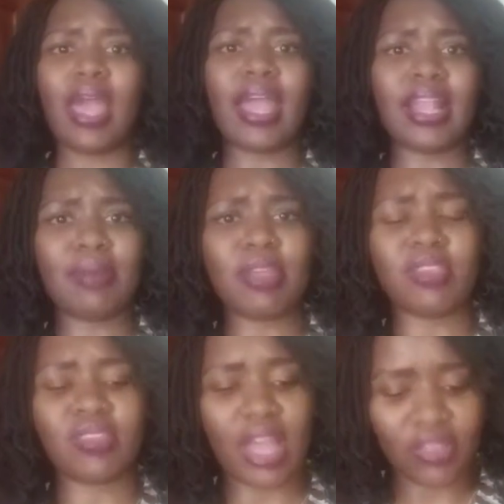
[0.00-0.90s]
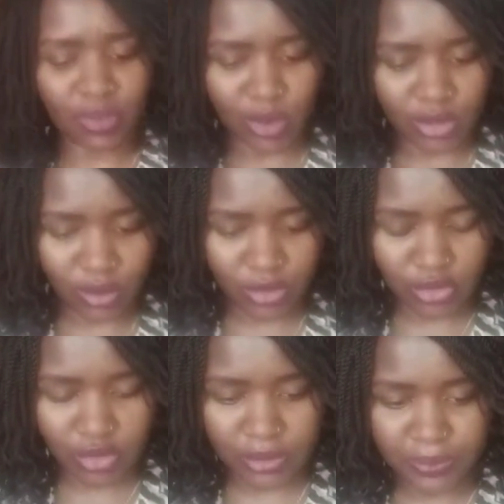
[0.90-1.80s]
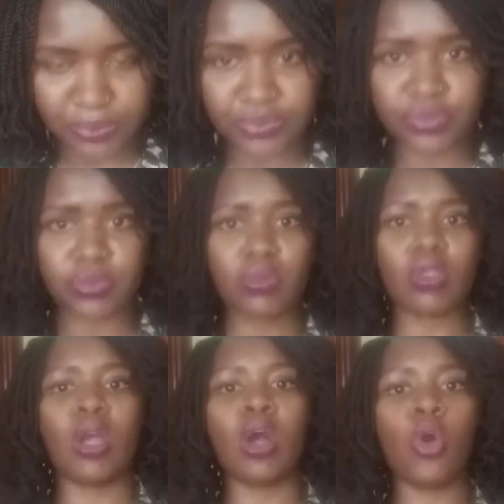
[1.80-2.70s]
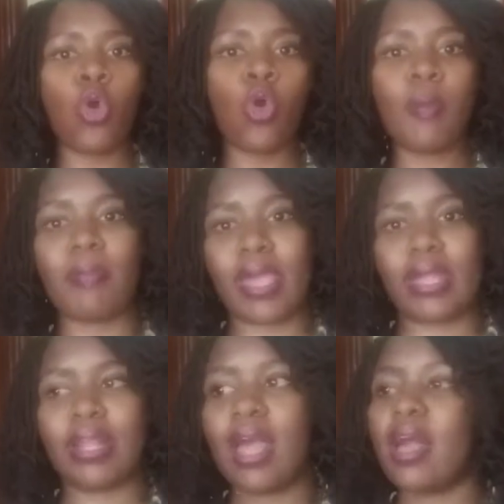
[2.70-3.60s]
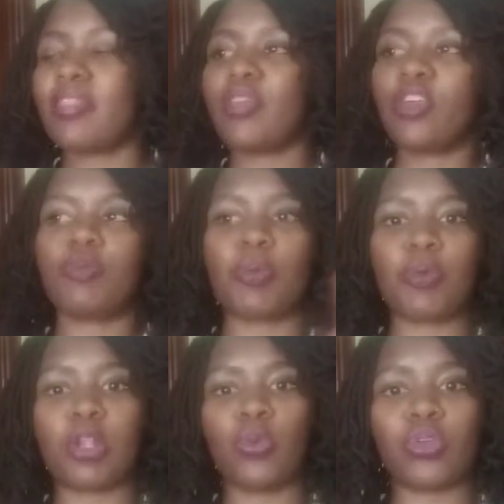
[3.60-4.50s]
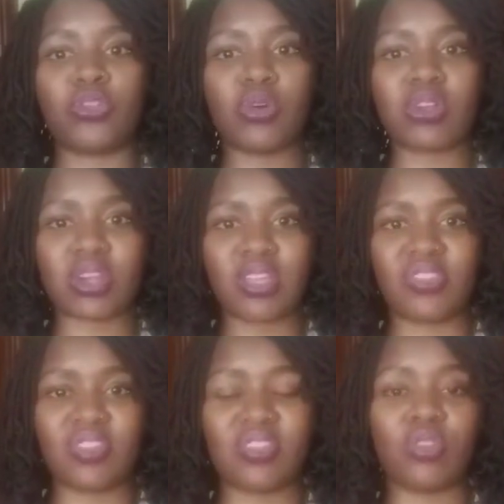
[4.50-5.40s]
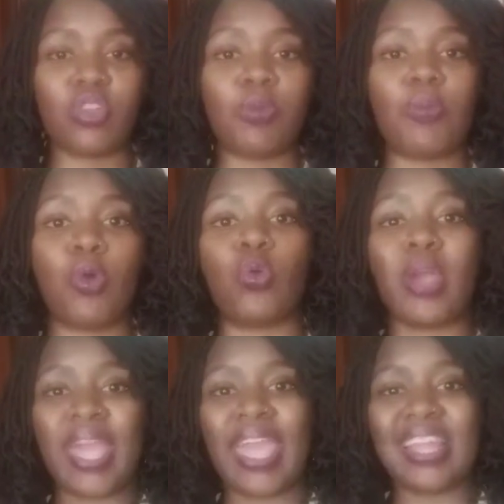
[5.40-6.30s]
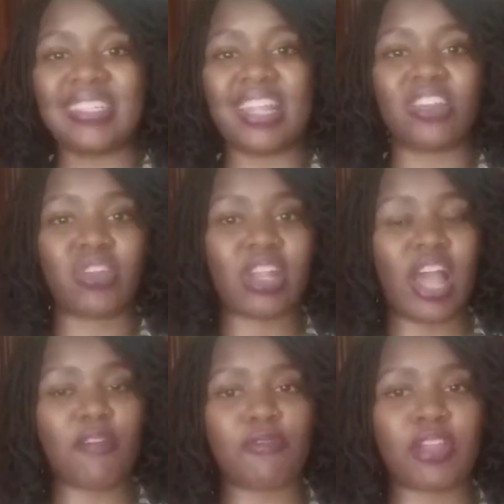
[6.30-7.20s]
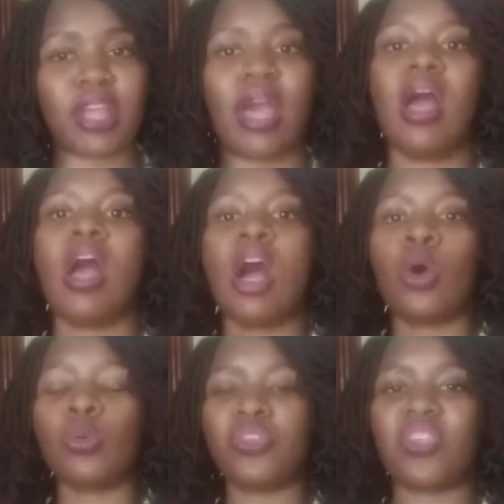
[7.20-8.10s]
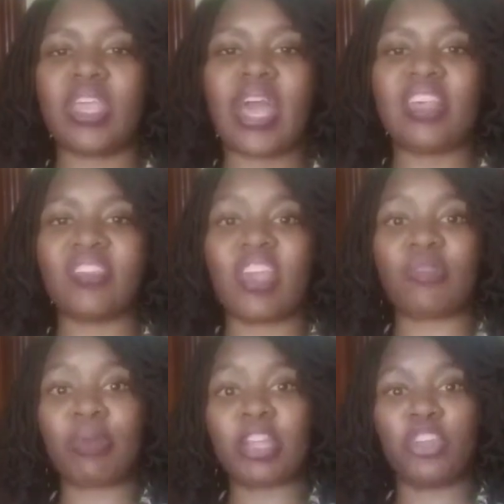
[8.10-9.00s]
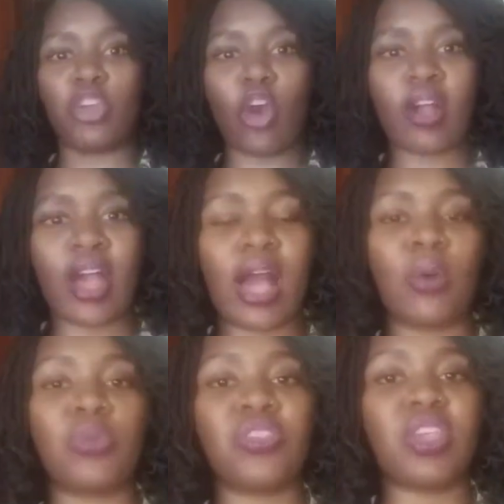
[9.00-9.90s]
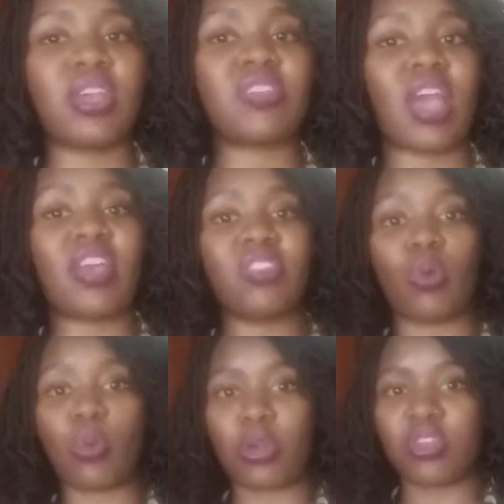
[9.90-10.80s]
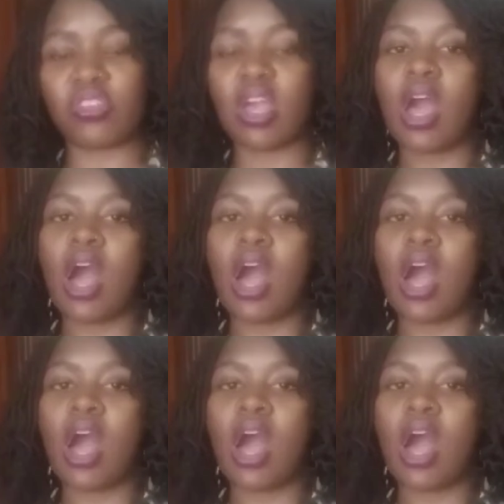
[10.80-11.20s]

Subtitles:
And let me just ask one question. Who made those people who were so racist, those people who hate and dread Africa, who see us as mediocre, who see us as the worst?